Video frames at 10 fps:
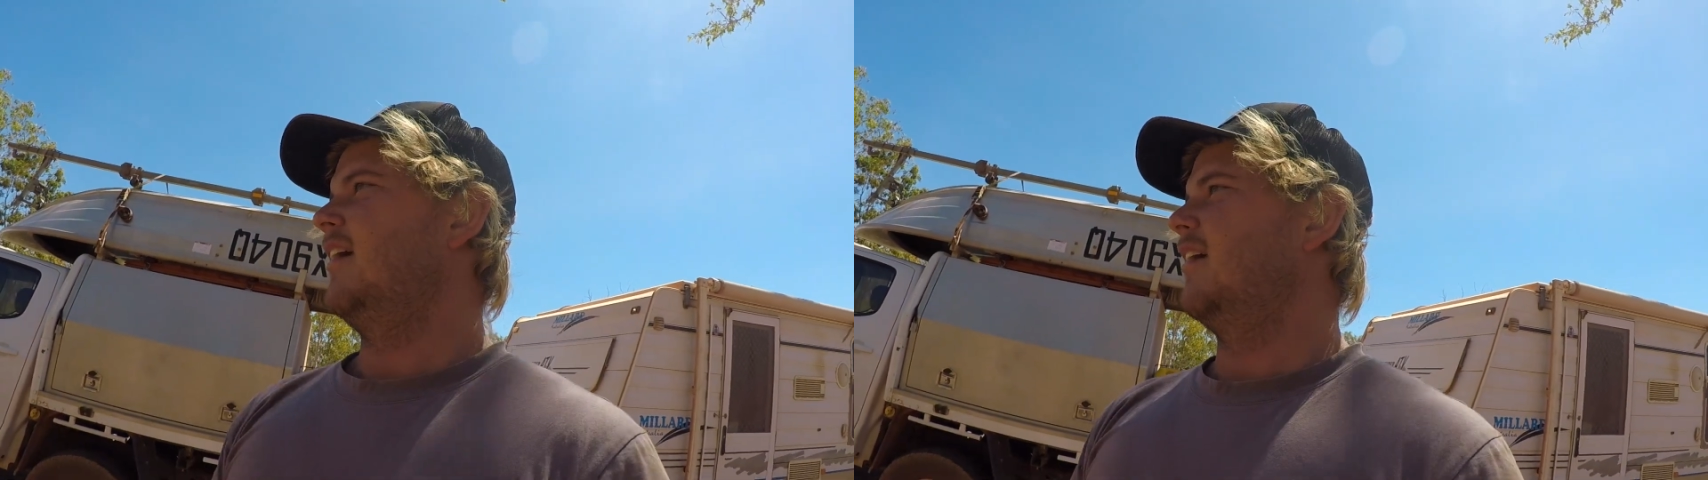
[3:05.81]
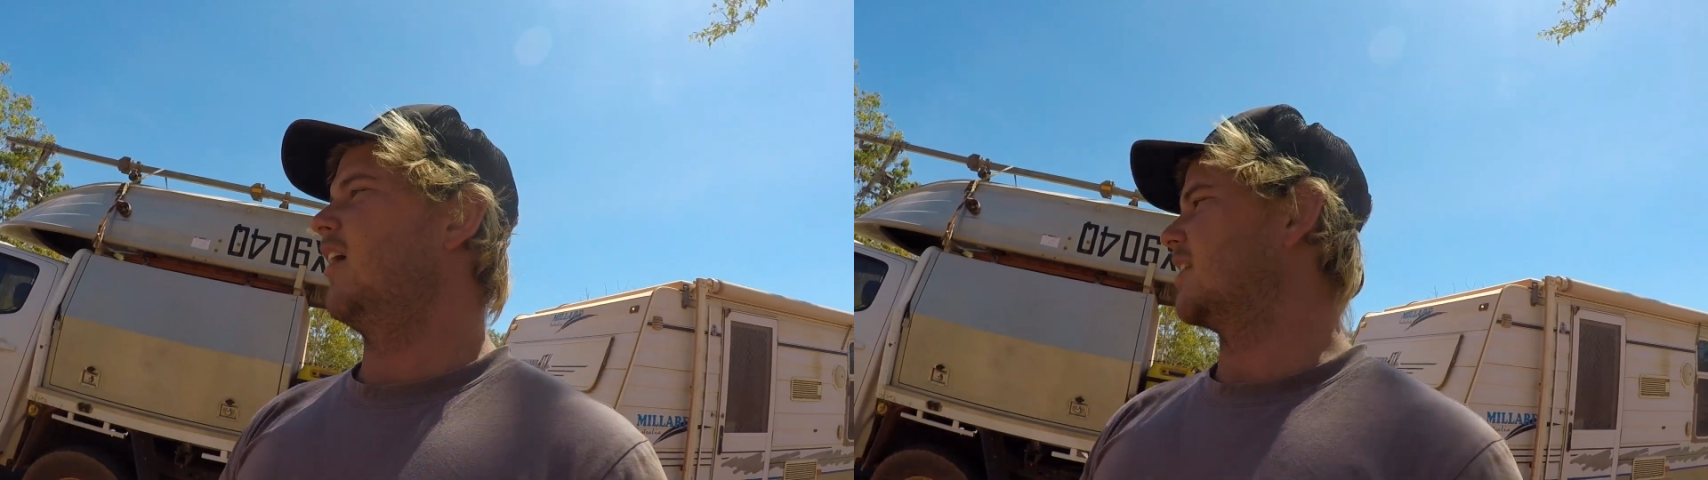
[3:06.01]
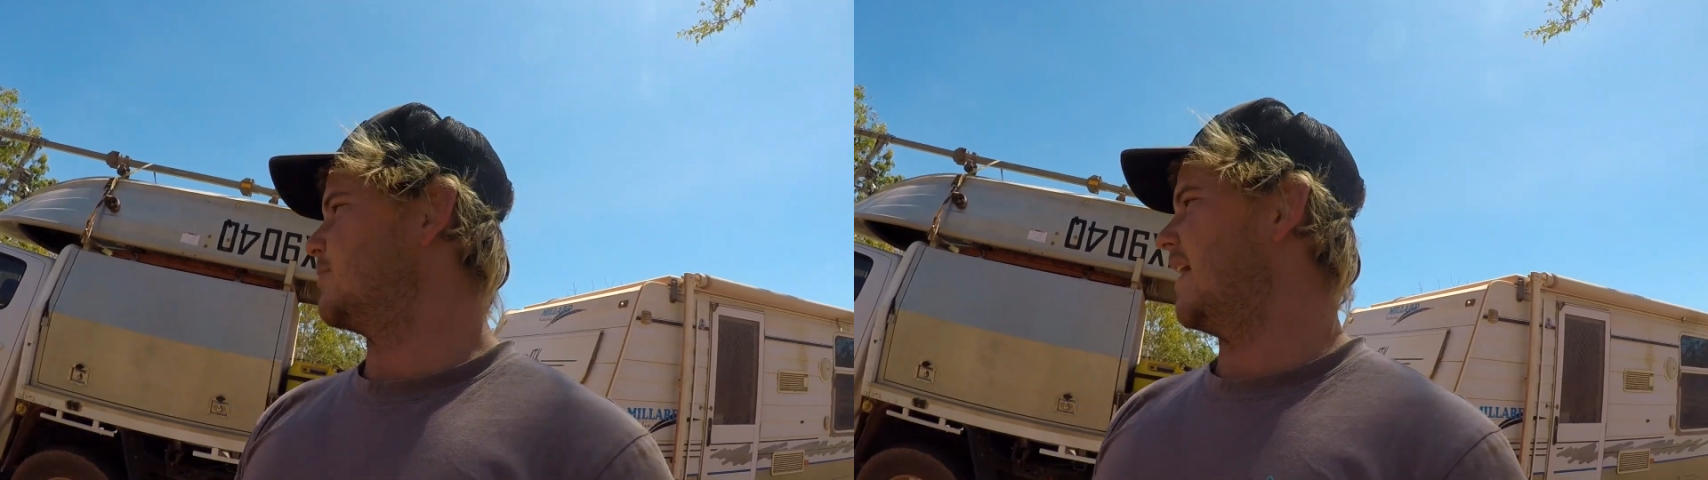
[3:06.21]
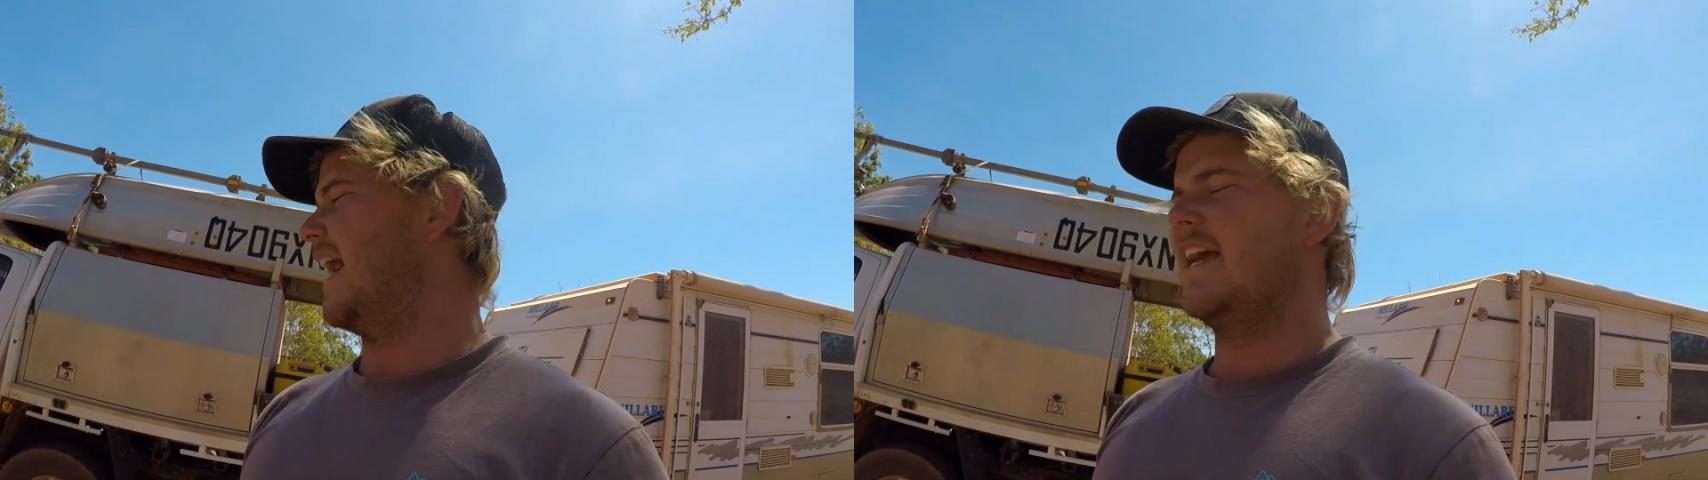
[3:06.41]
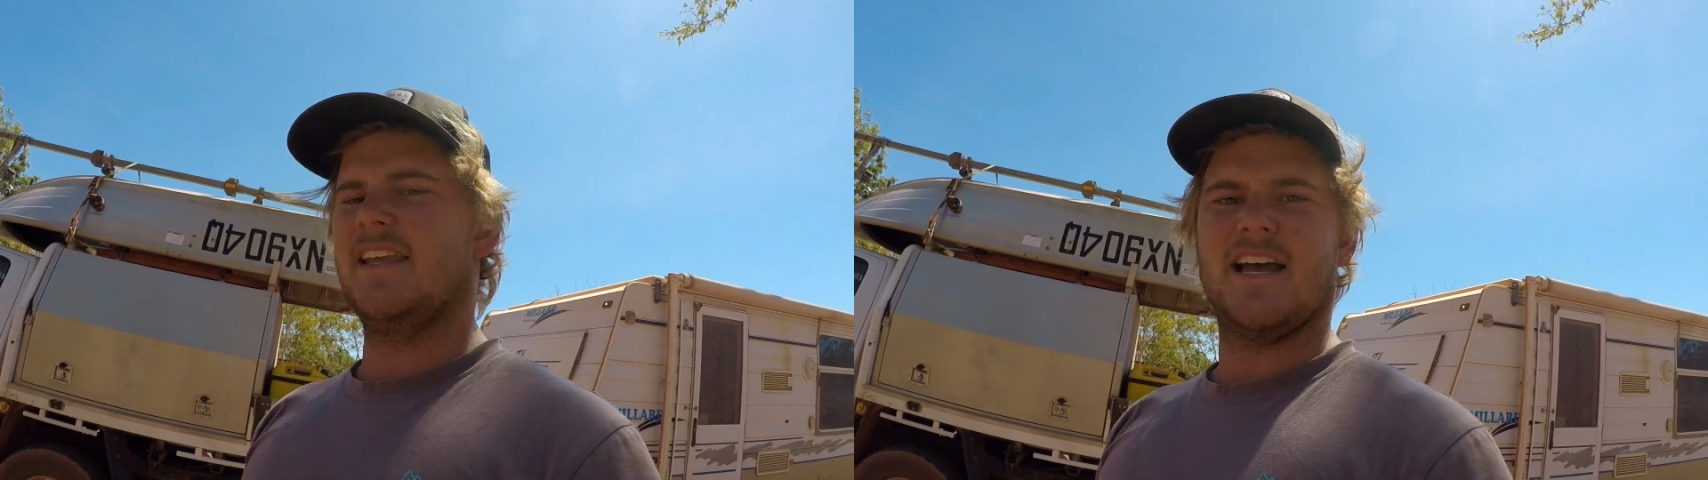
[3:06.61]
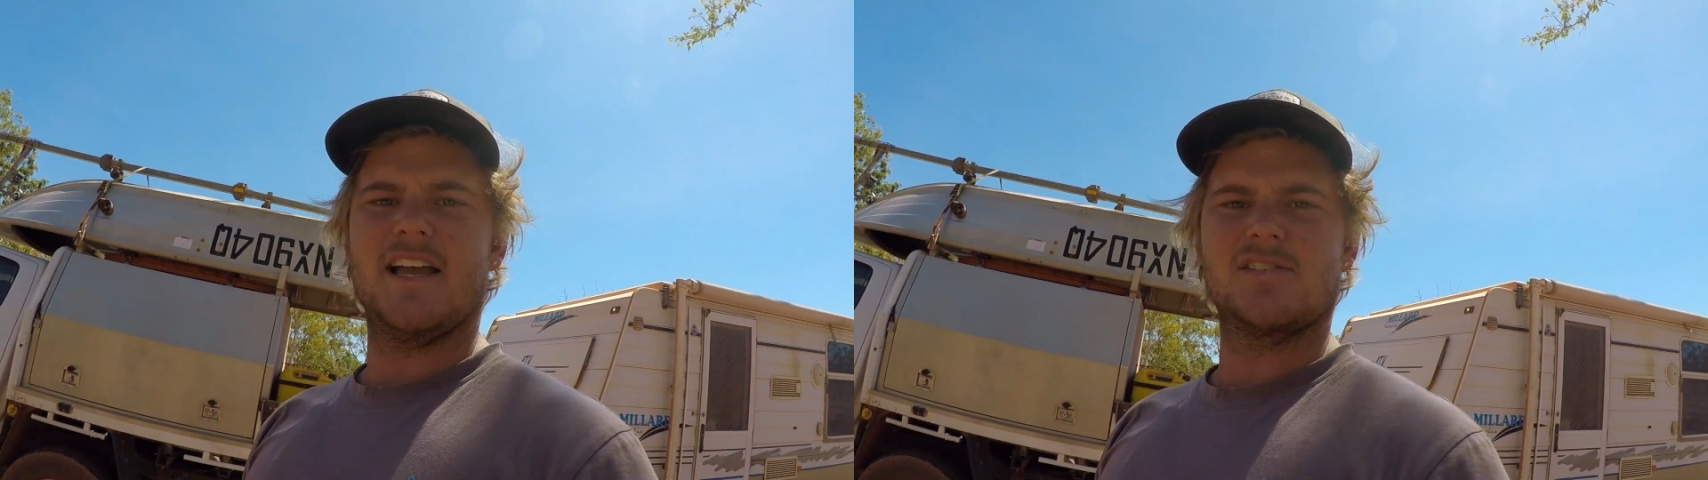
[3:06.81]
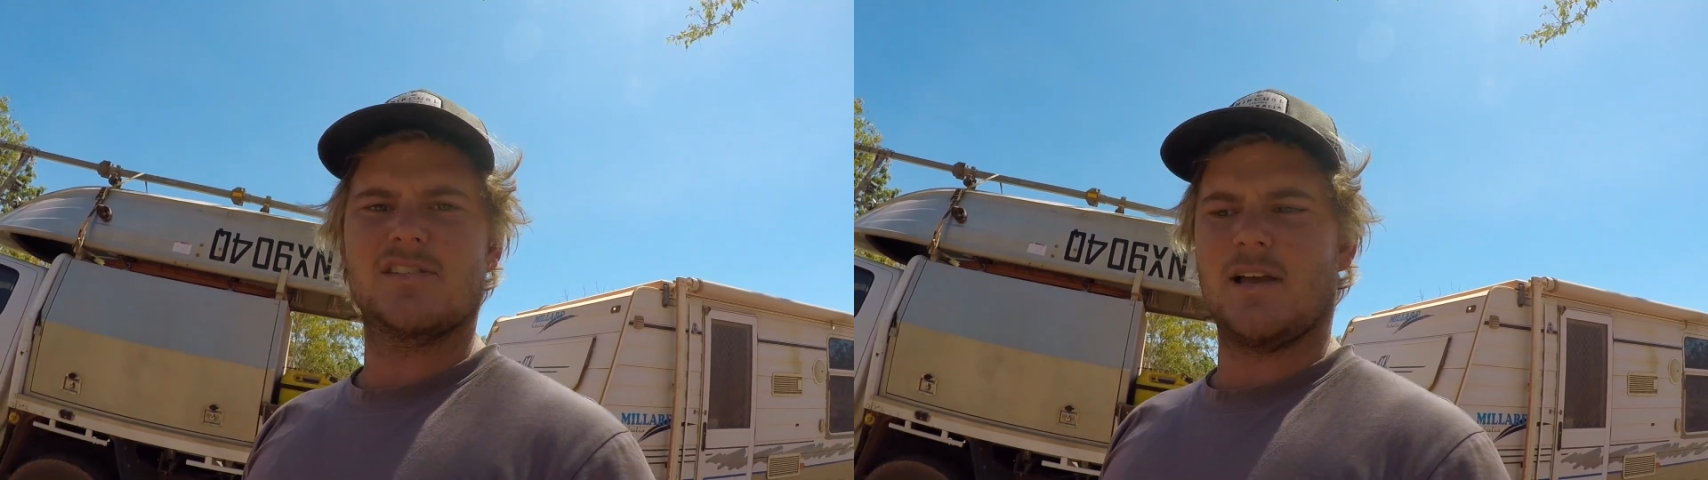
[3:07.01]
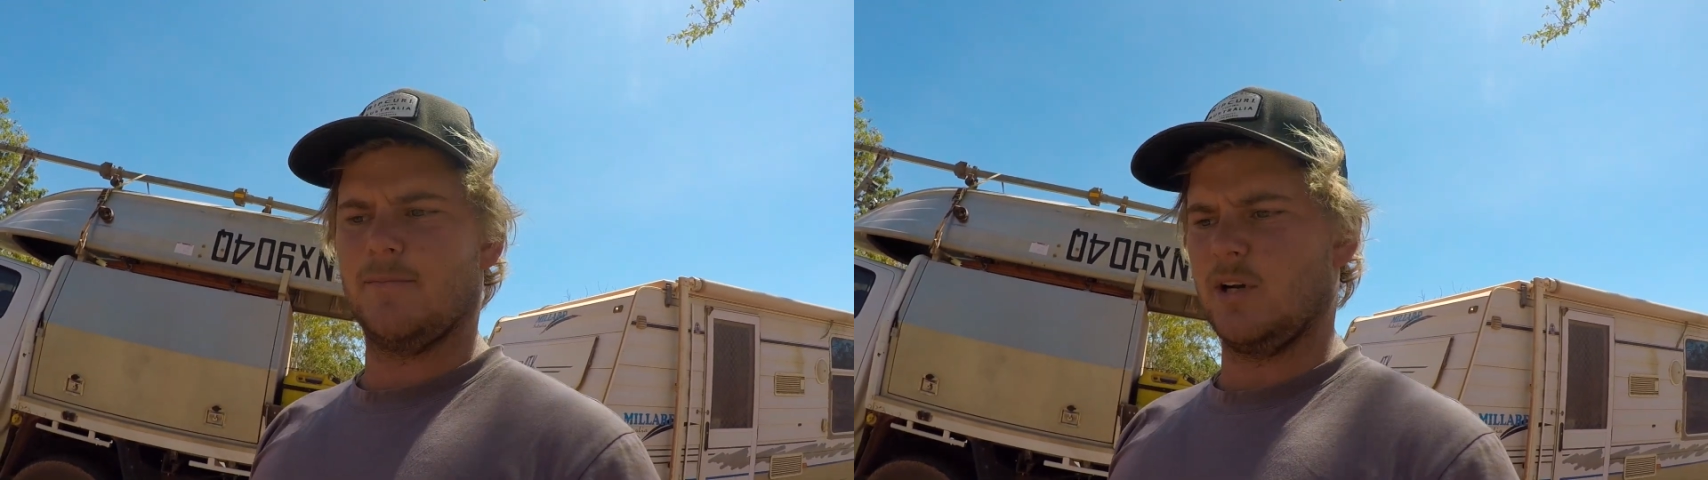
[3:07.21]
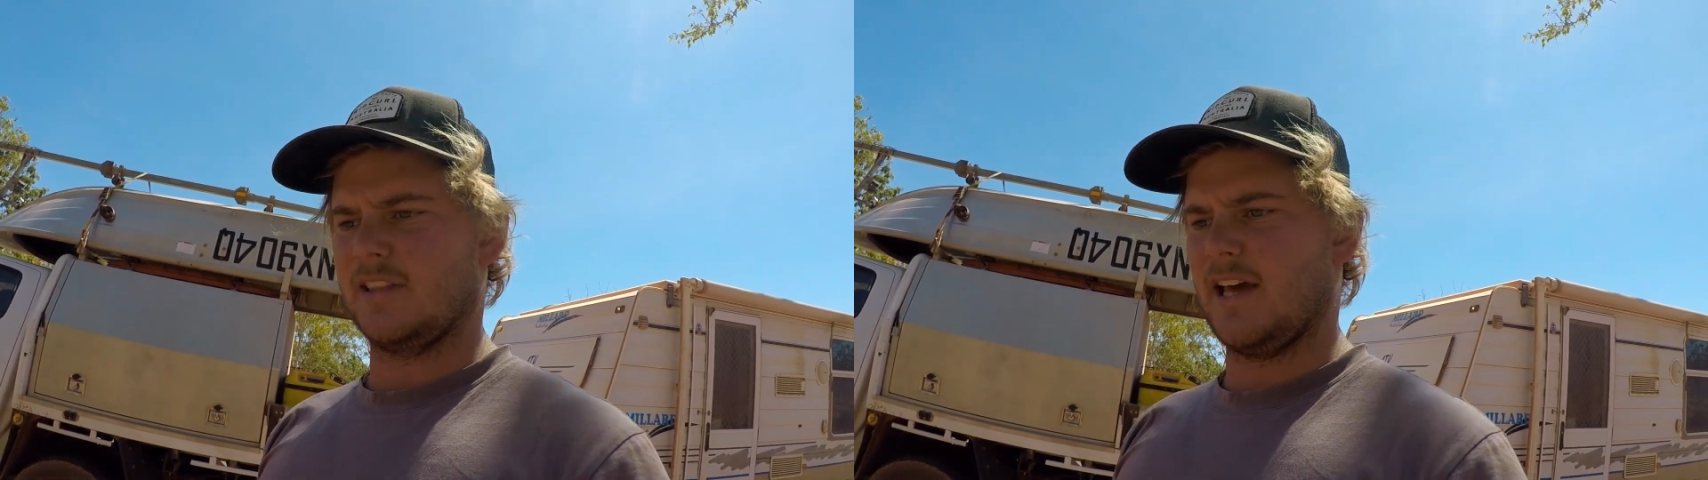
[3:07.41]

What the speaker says: It's about 80 k's or something like